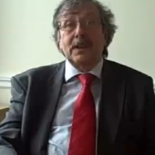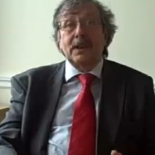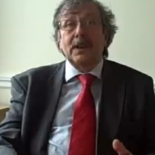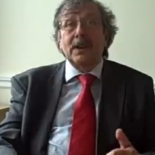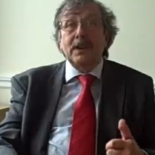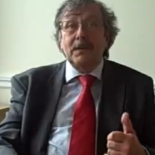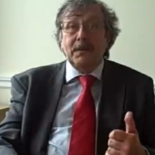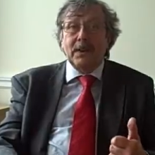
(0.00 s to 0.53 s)

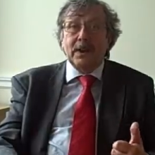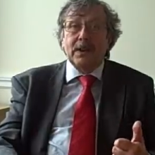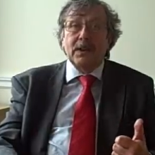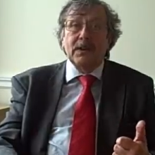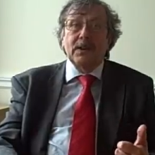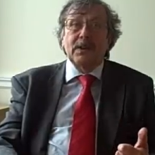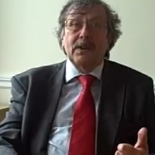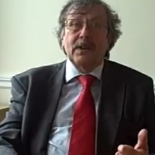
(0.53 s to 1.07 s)
he
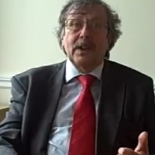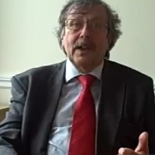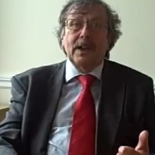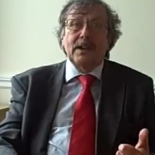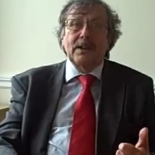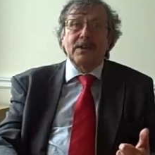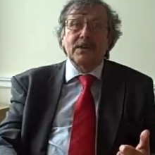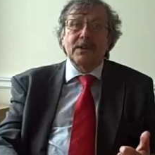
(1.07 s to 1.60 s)
felt that
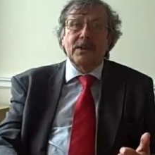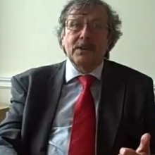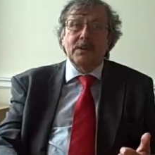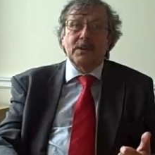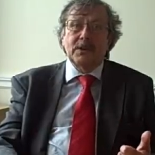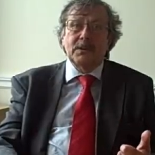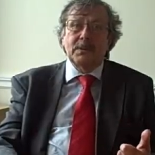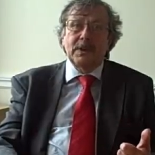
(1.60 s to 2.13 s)
there is
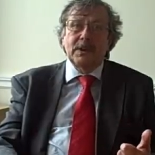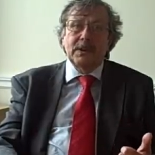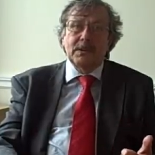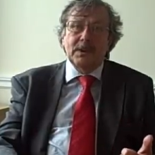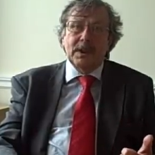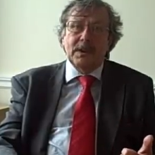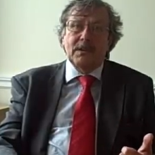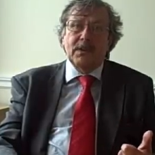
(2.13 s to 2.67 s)
no, should be no
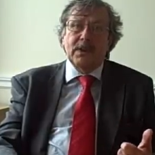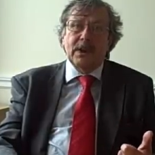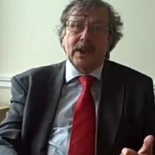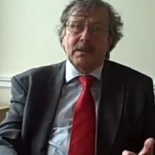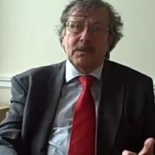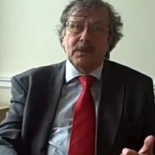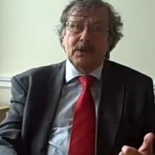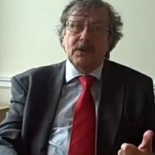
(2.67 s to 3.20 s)
need for
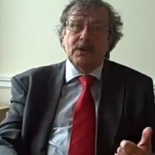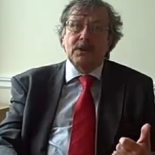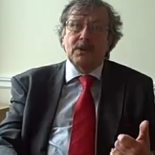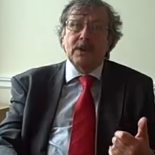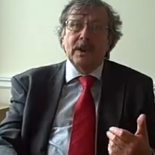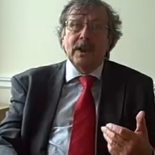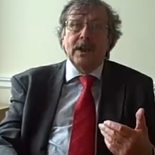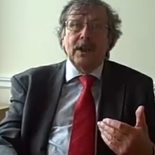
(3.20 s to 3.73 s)
them to
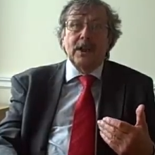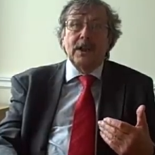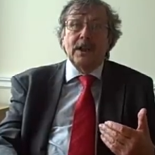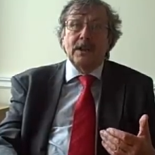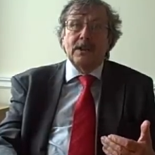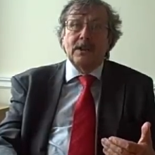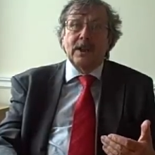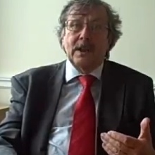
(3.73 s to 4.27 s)
do an
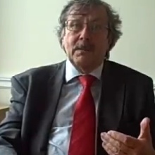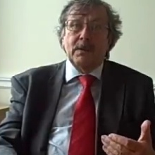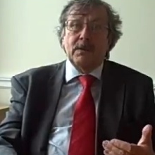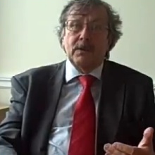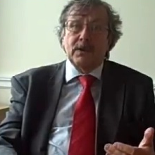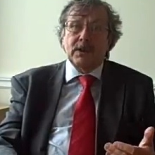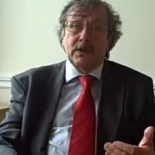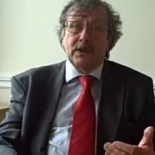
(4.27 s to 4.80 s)
in-depth
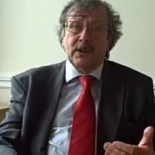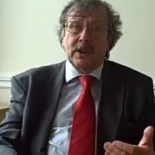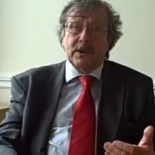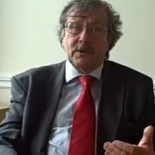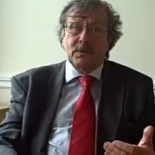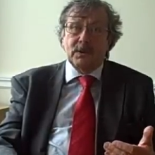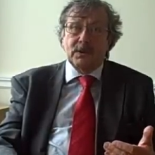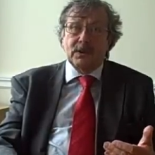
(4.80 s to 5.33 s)
risk
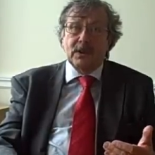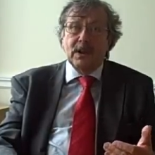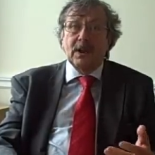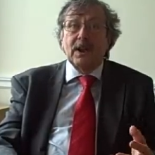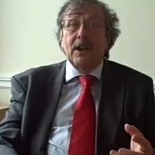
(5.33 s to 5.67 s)
assessment.